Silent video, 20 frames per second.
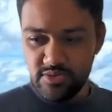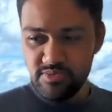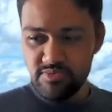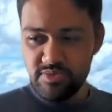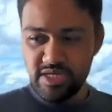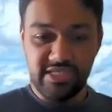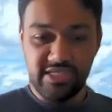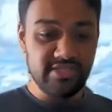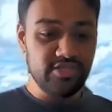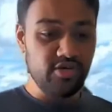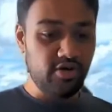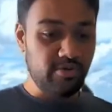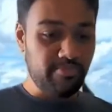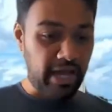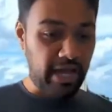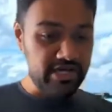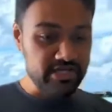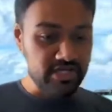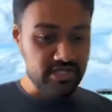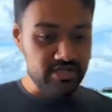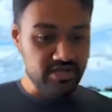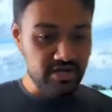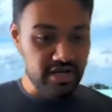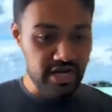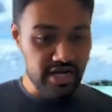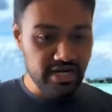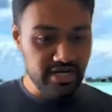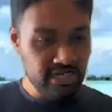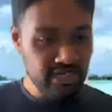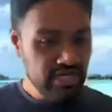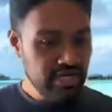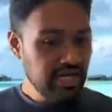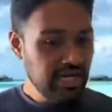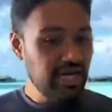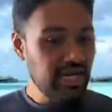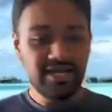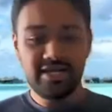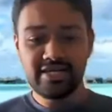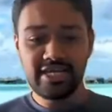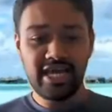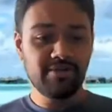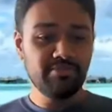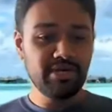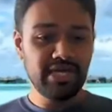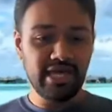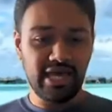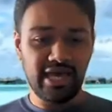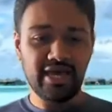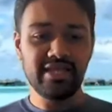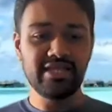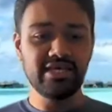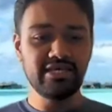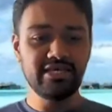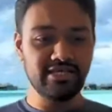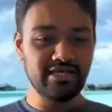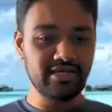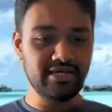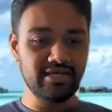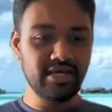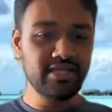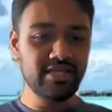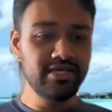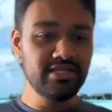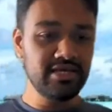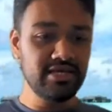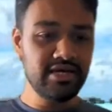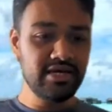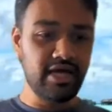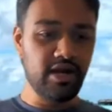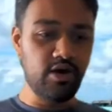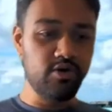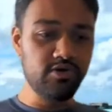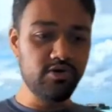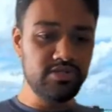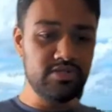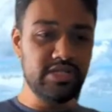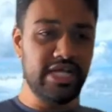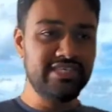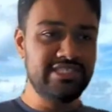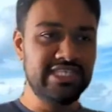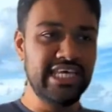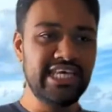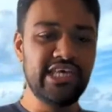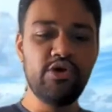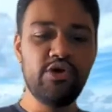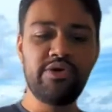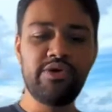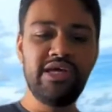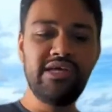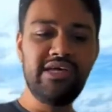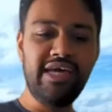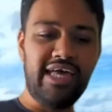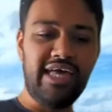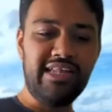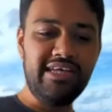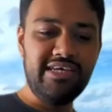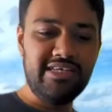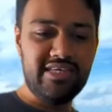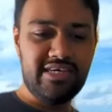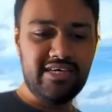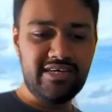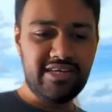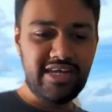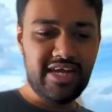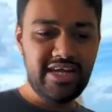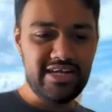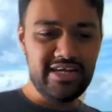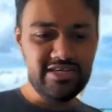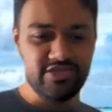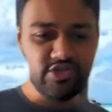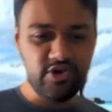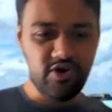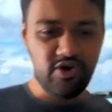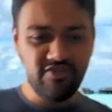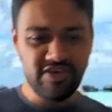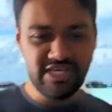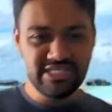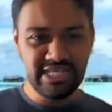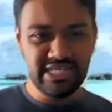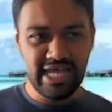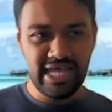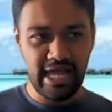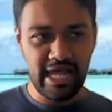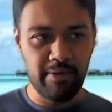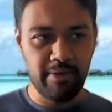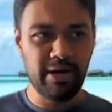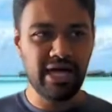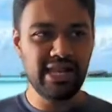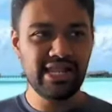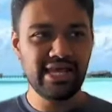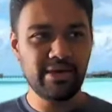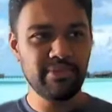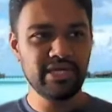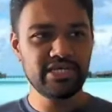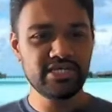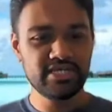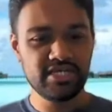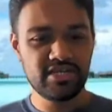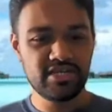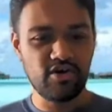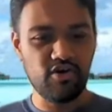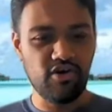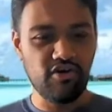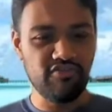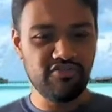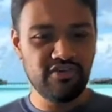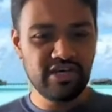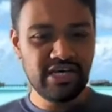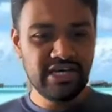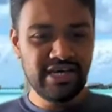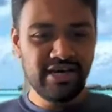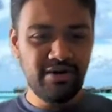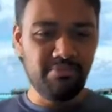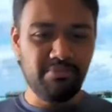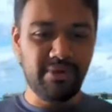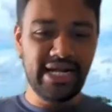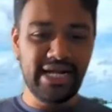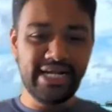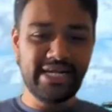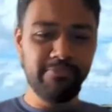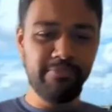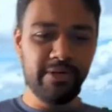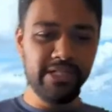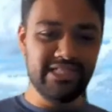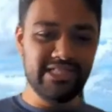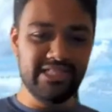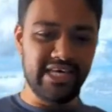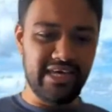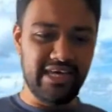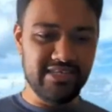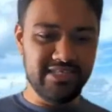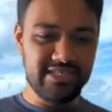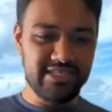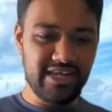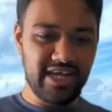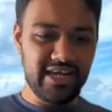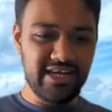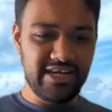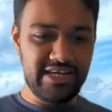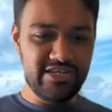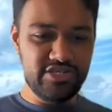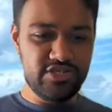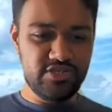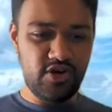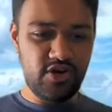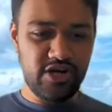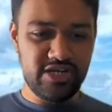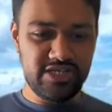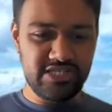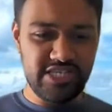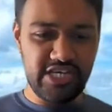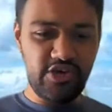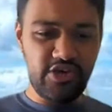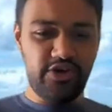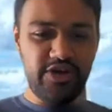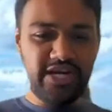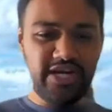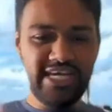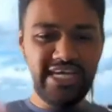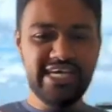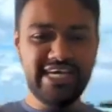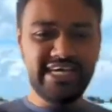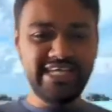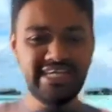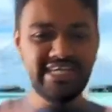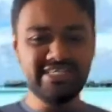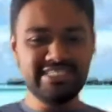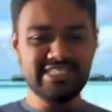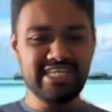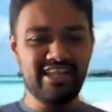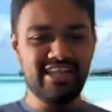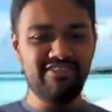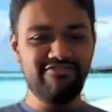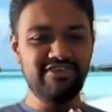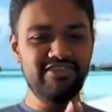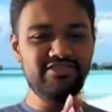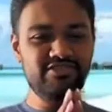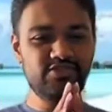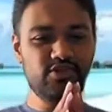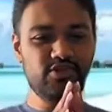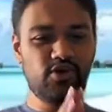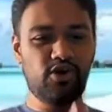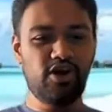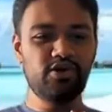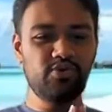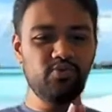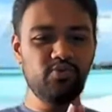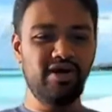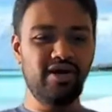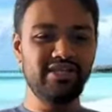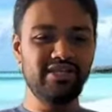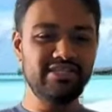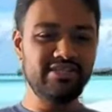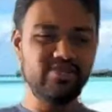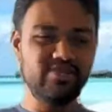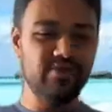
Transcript: is your passion, right? And it can be anything around like securing anything, right? It's always an amalgamation of multiple things, right? It's not, security in itself is not one,